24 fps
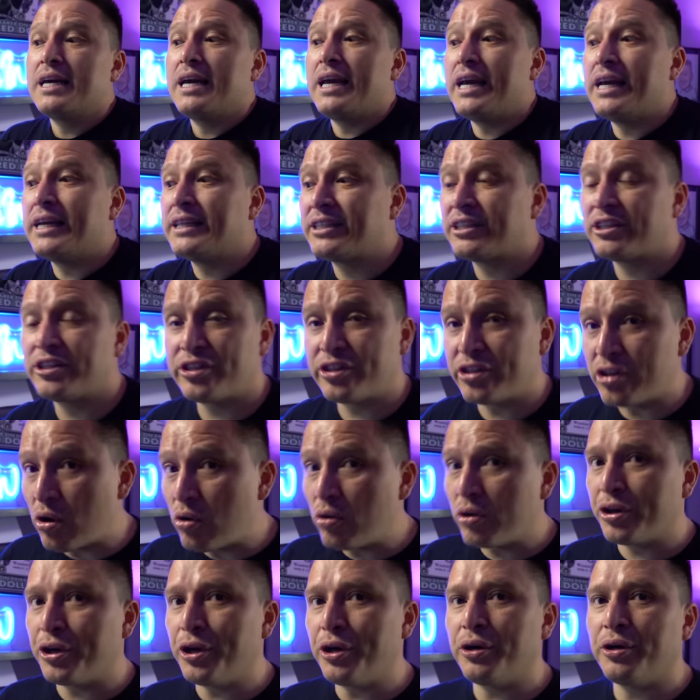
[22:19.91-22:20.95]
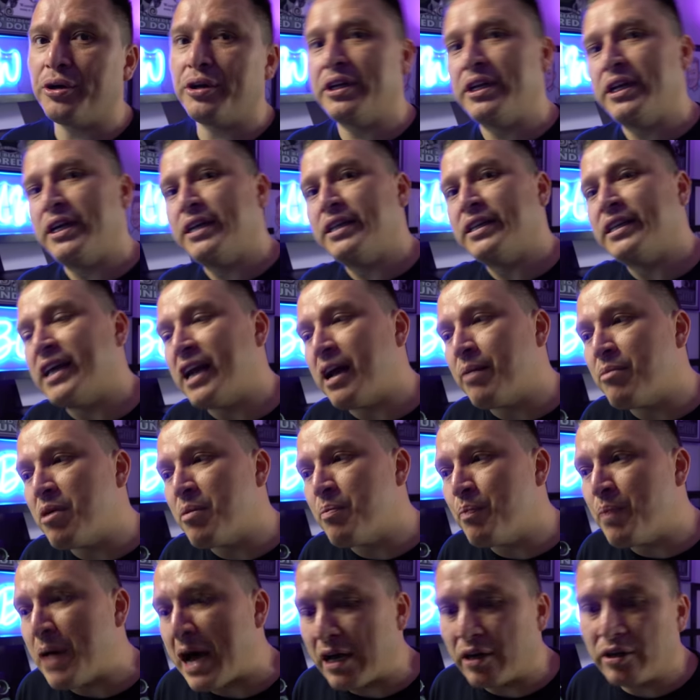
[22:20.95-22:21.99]
It's so good that I'm
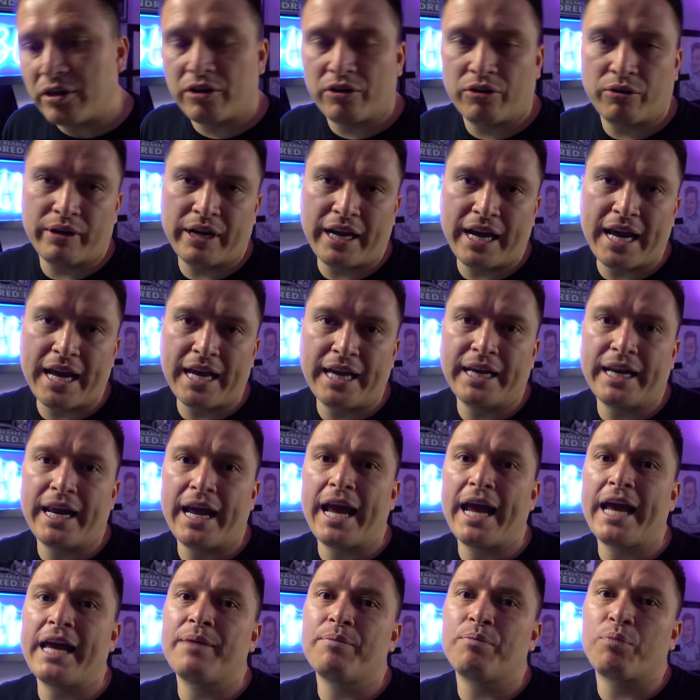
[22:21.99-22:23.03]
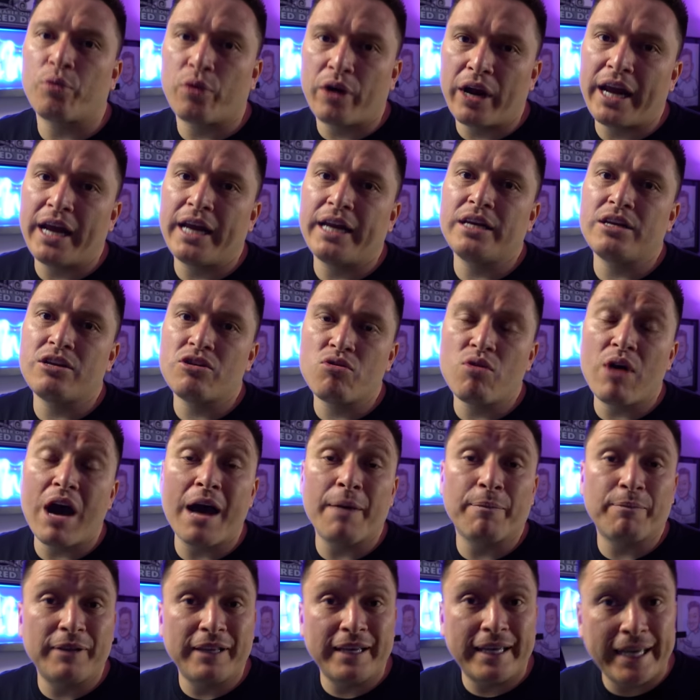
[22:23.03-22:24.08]
about to create a brand new
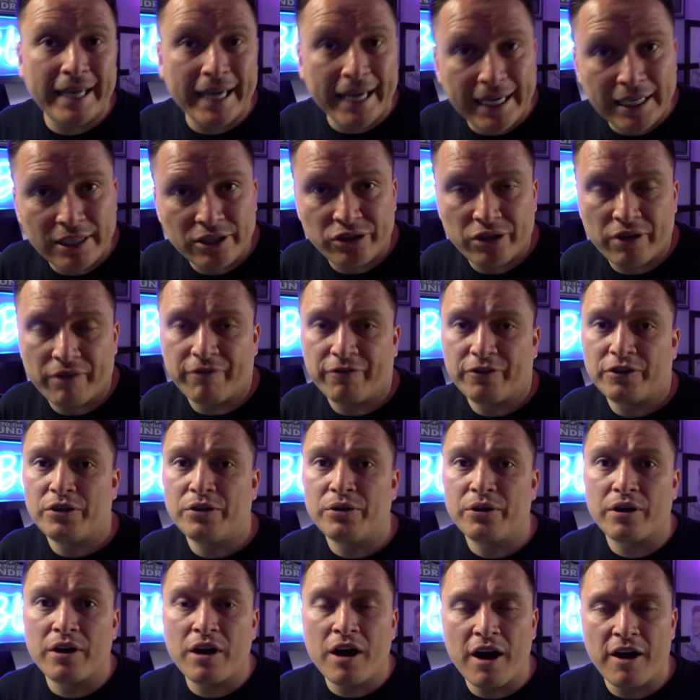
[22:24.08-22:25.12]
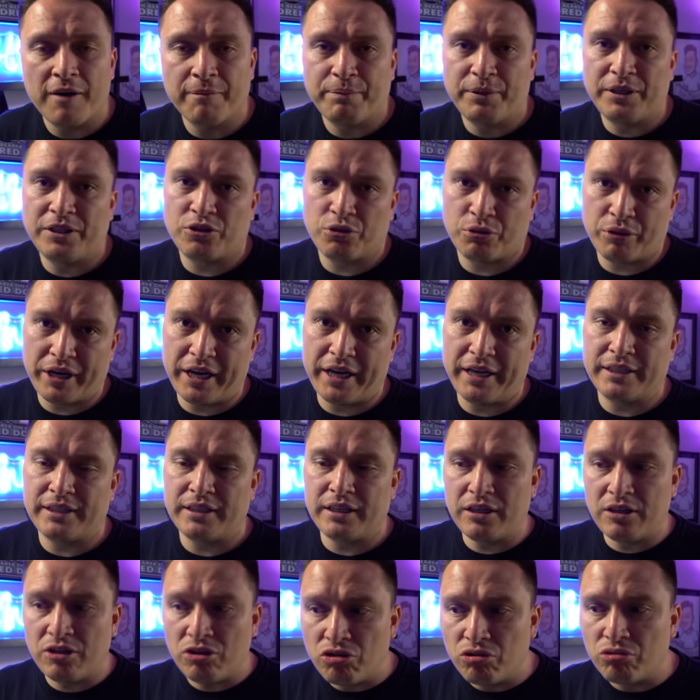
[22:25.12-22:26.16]
application for you to copy
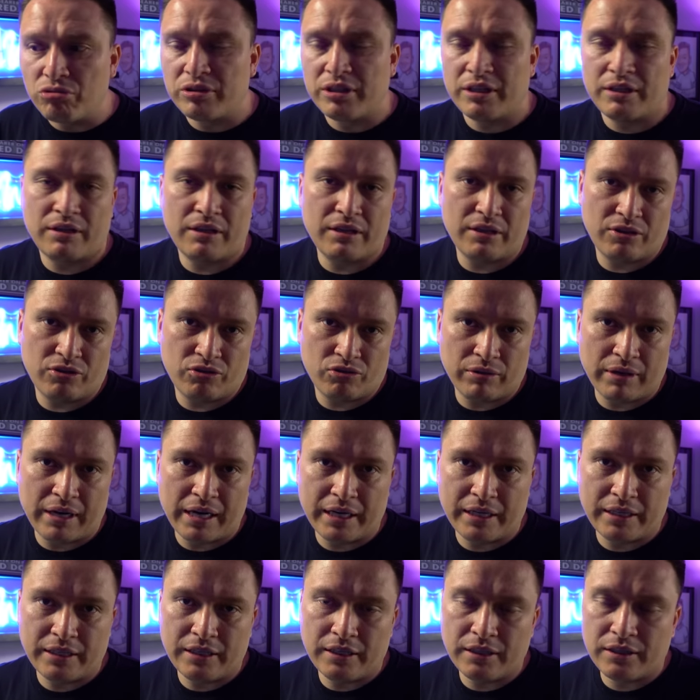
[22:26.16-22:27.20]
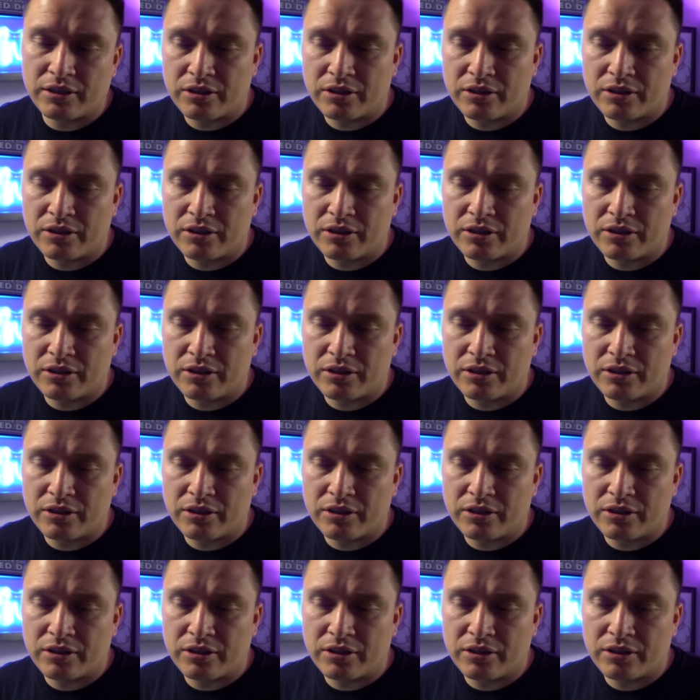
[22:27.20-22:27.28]
trades using this strategy.